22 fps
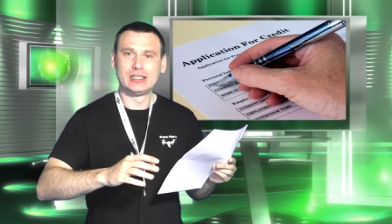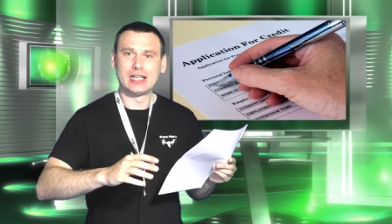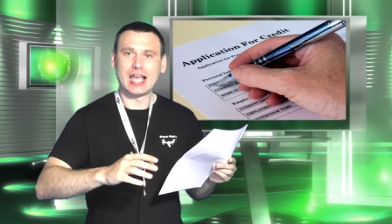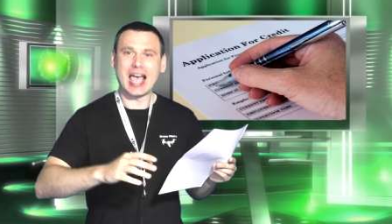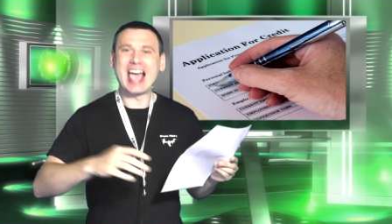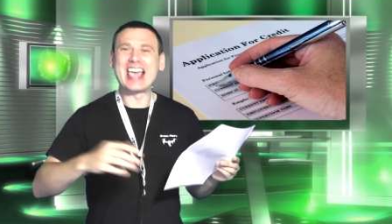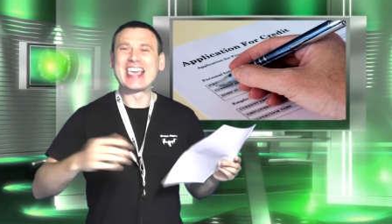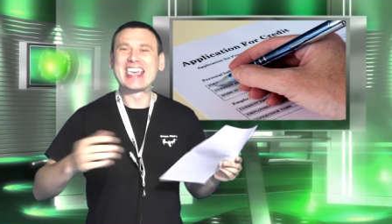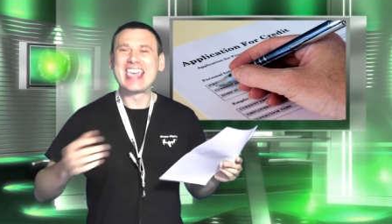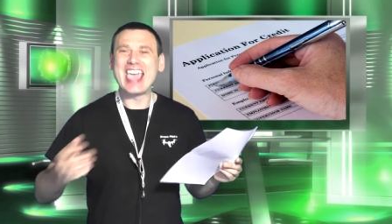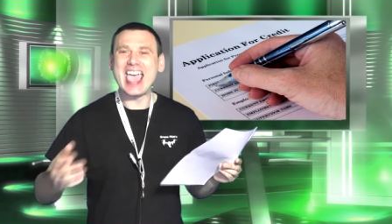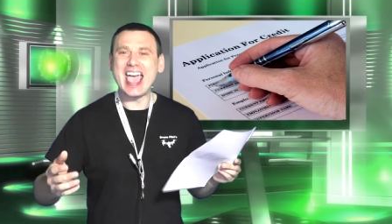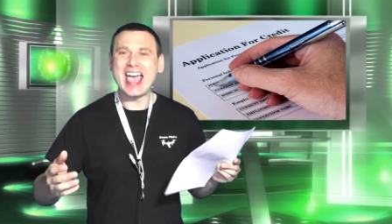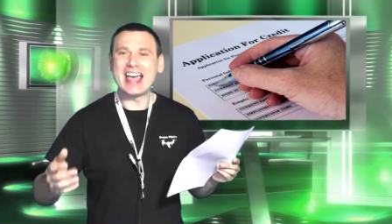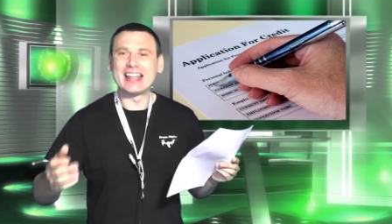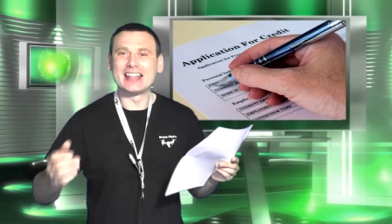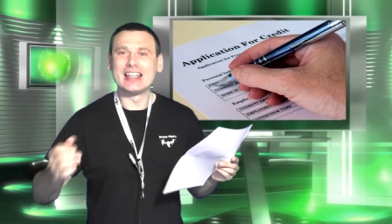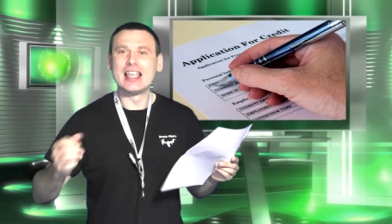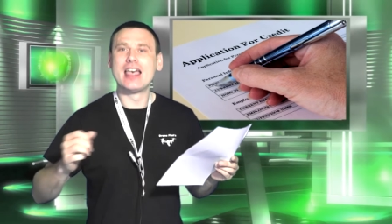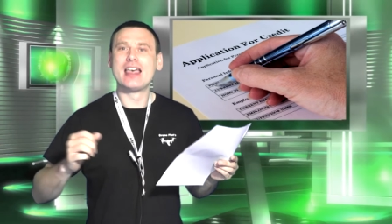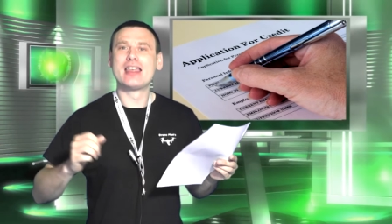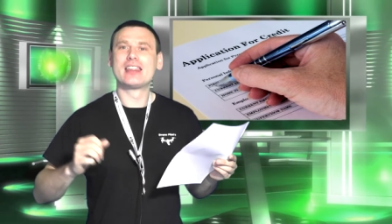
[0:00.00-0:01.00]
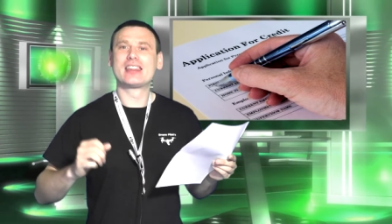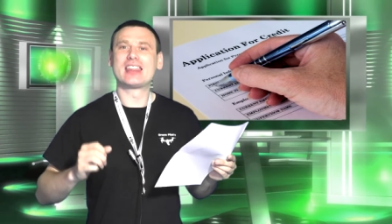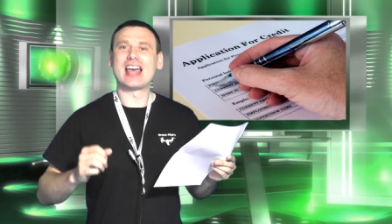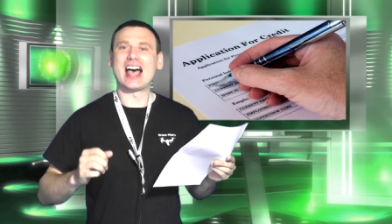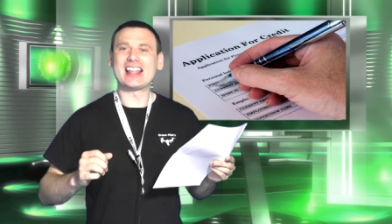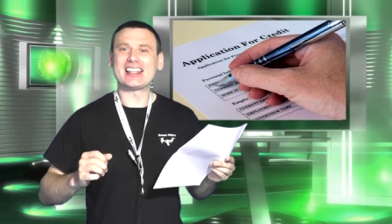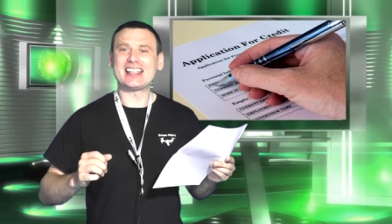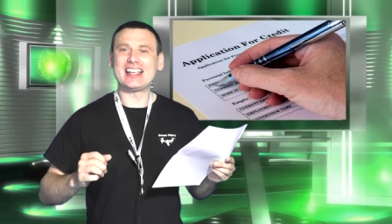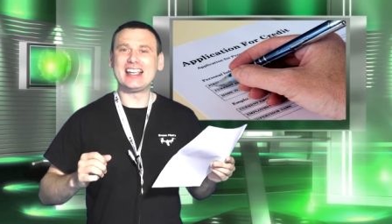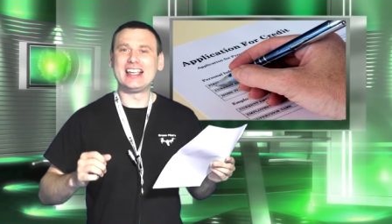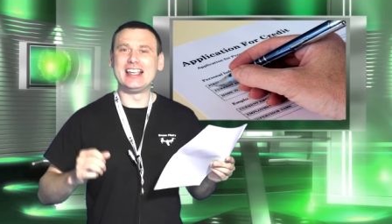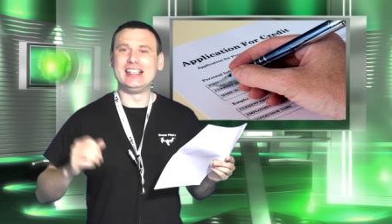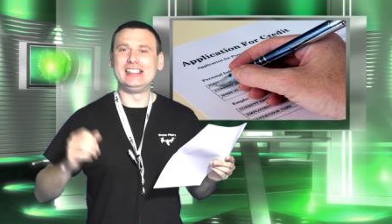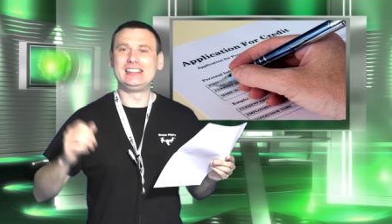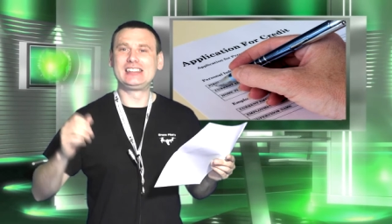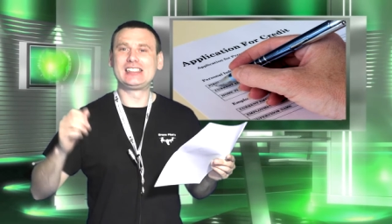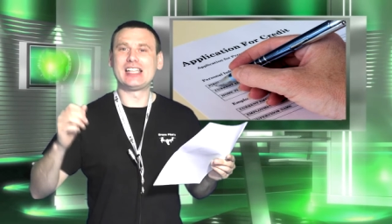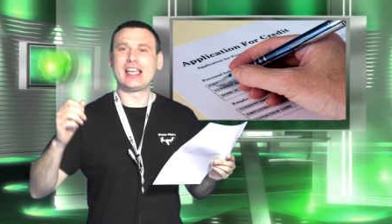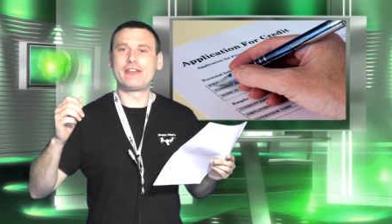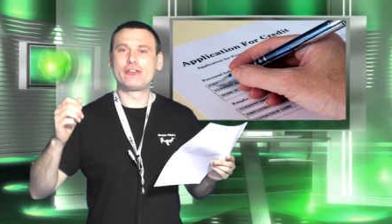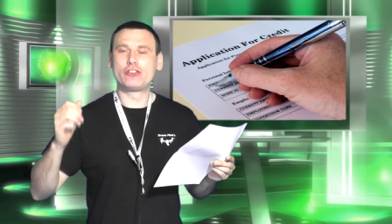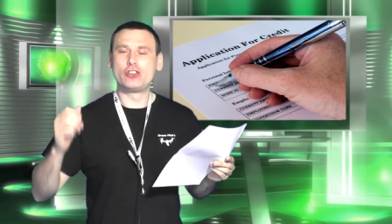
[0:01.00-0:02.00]
Again, that
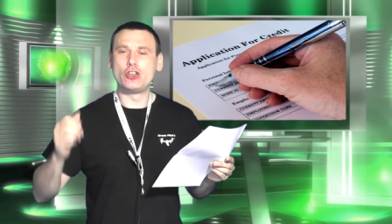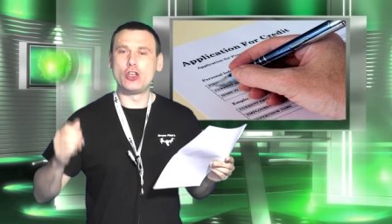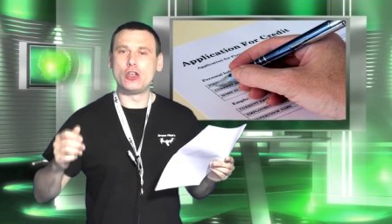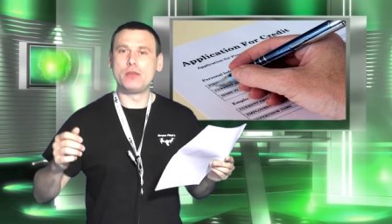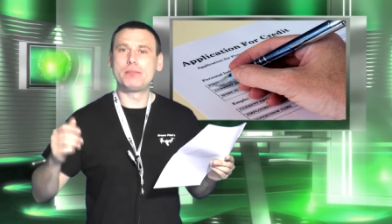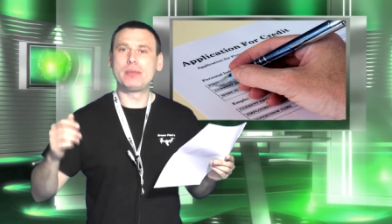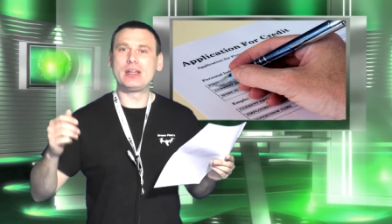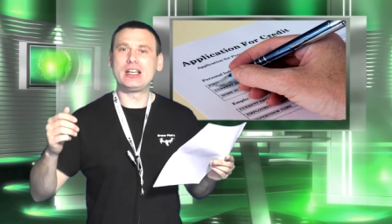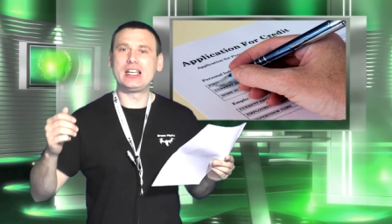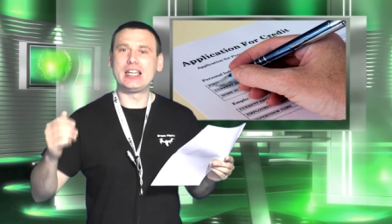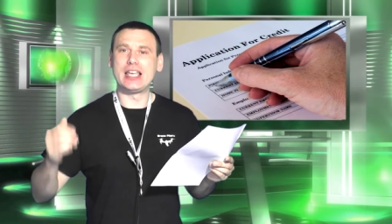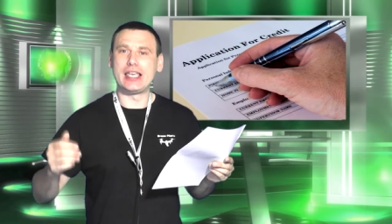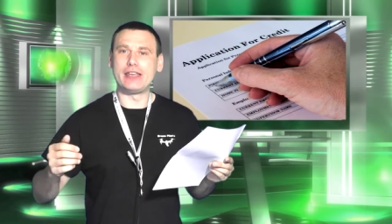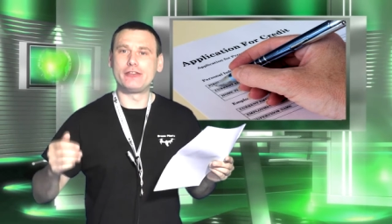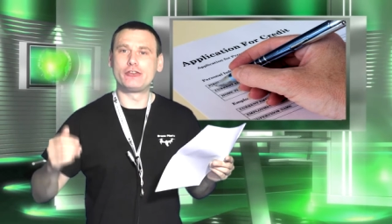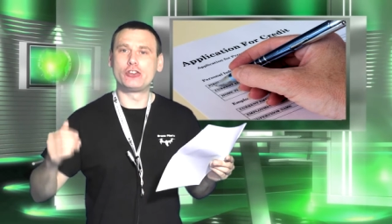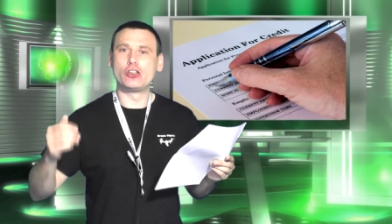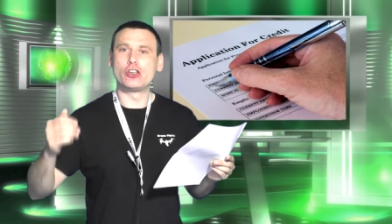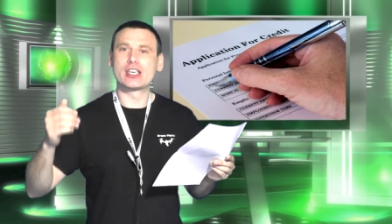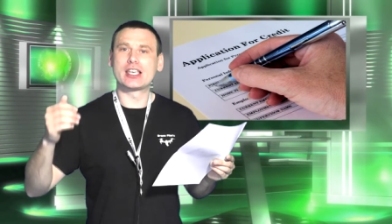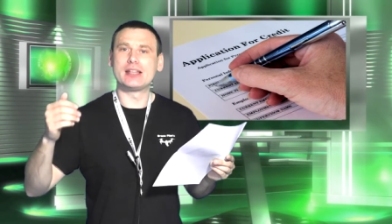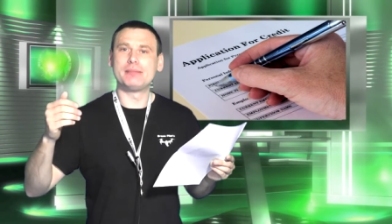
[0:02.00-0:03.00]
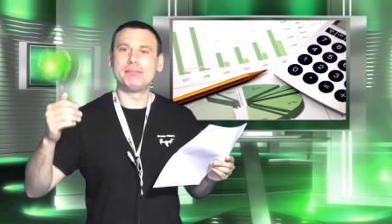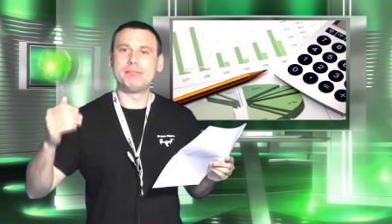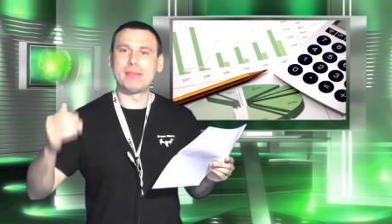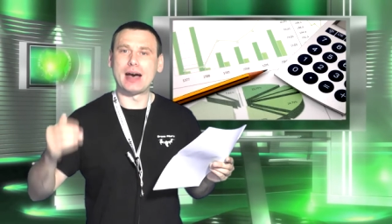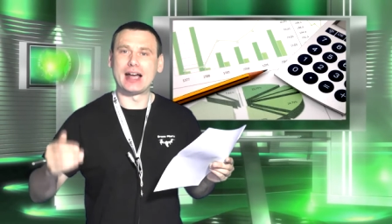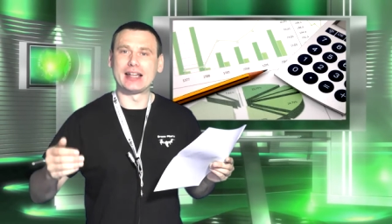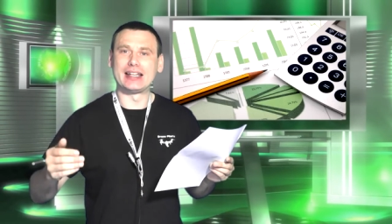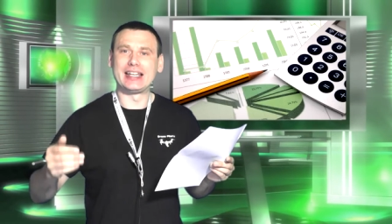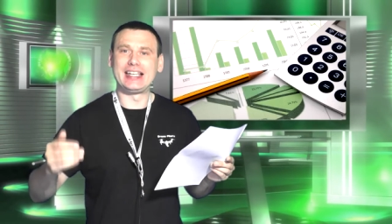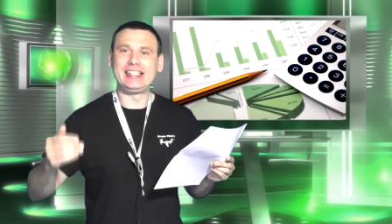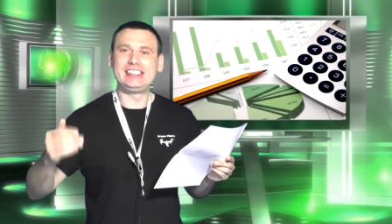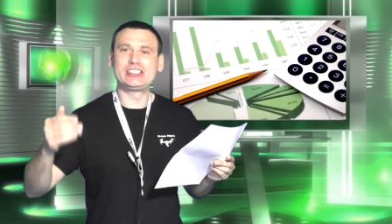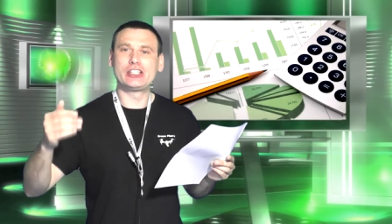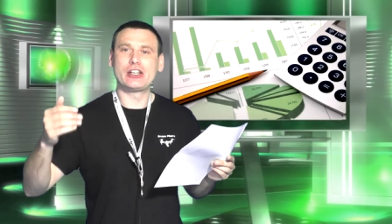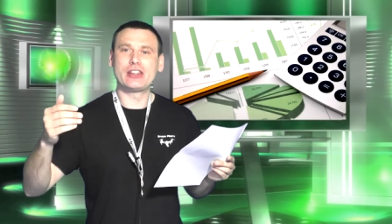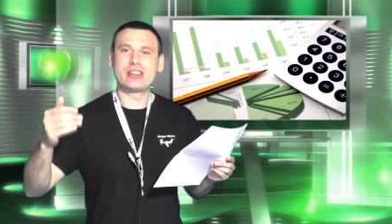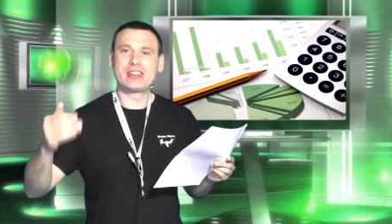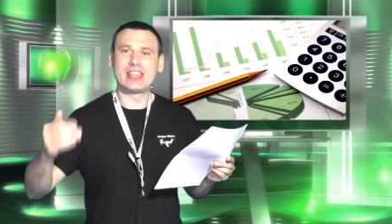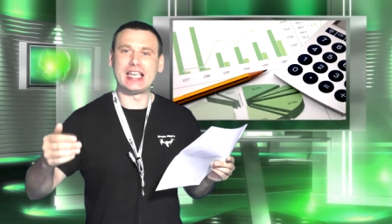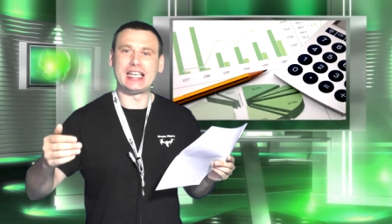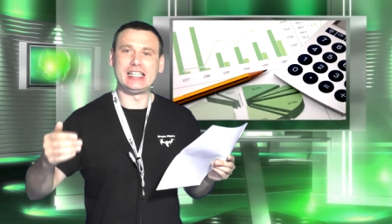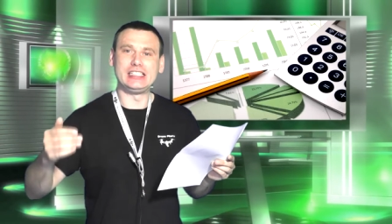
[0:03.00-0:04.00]
is if you believe you can manage
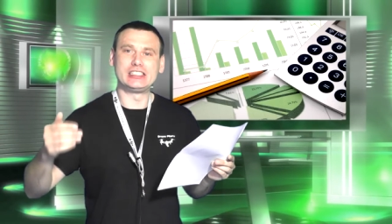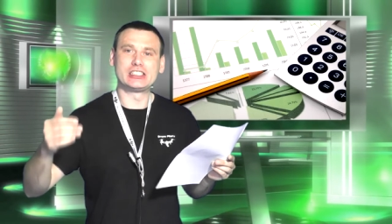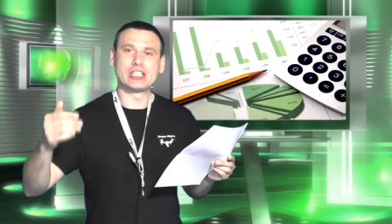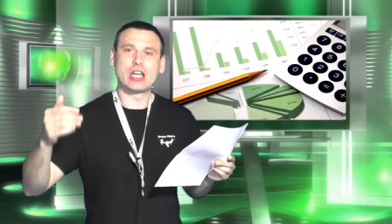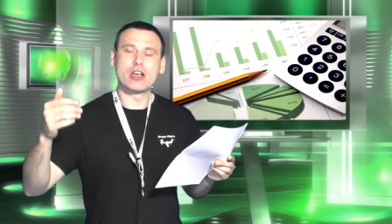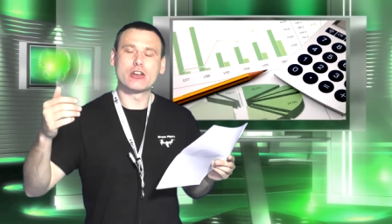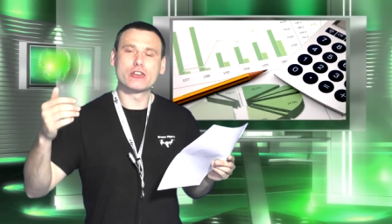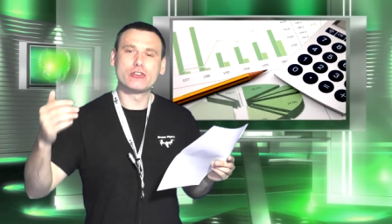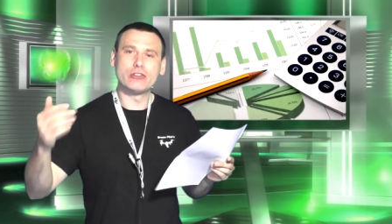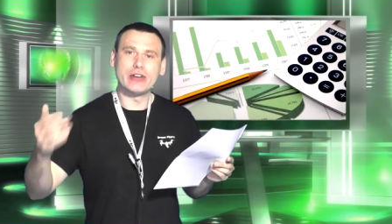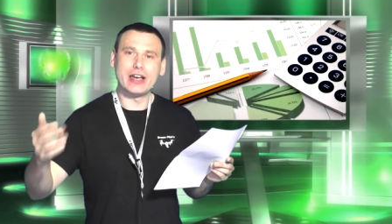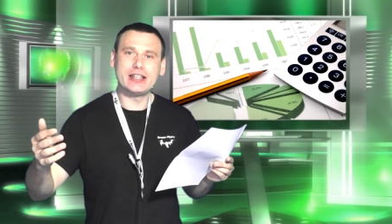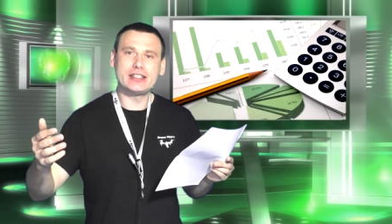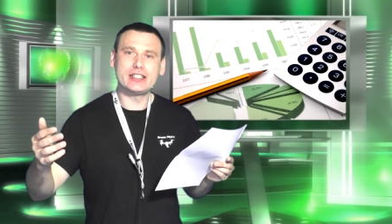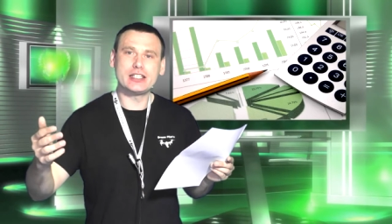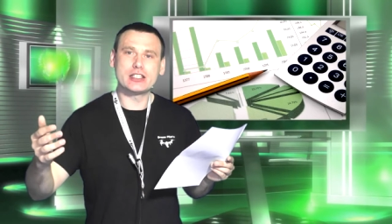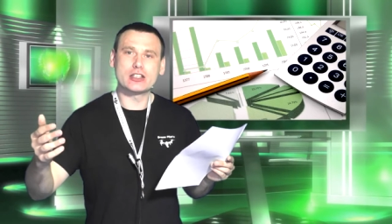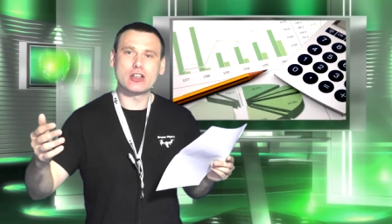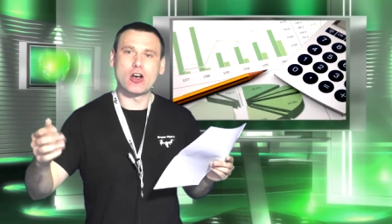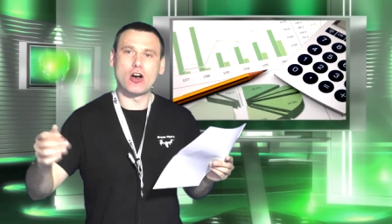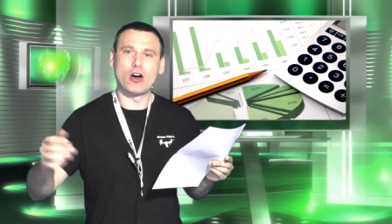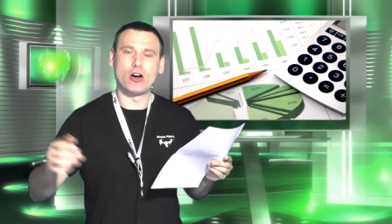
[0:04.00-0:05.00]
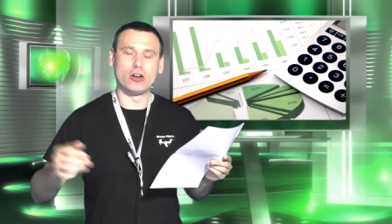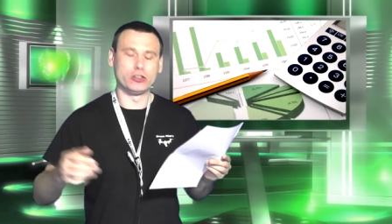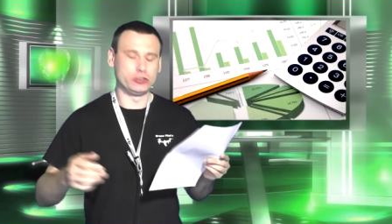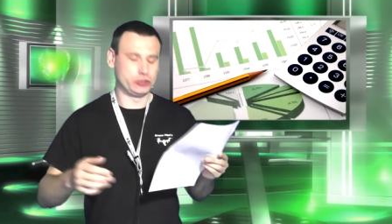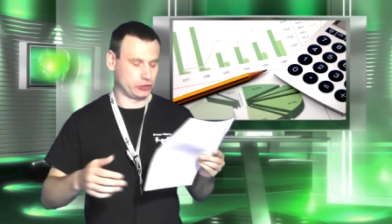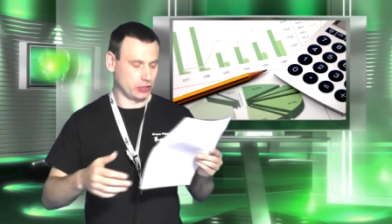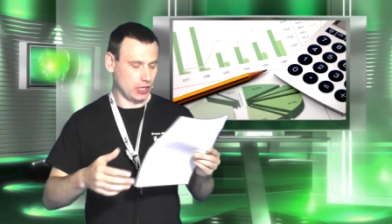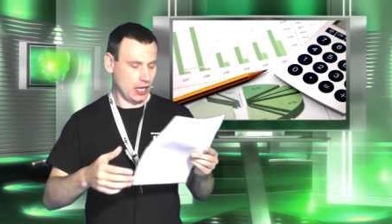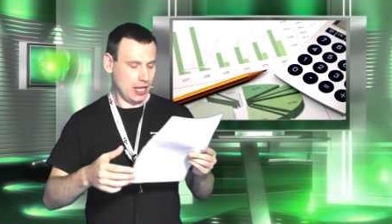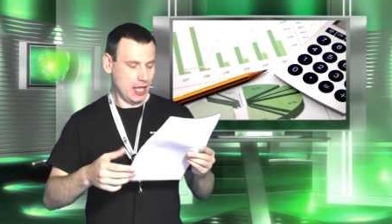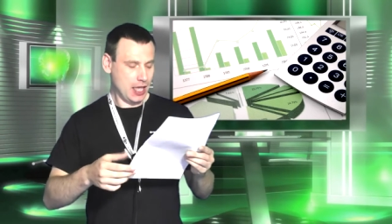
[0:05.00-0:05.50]
these credit cards.